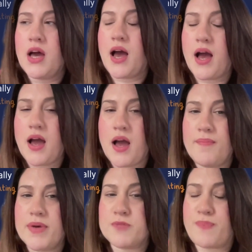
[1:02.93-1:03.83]

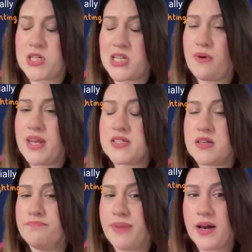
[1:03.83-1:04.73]
especially when it's
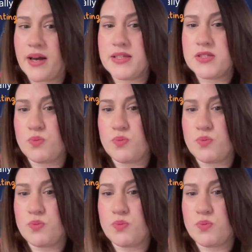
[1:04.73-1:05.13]
combined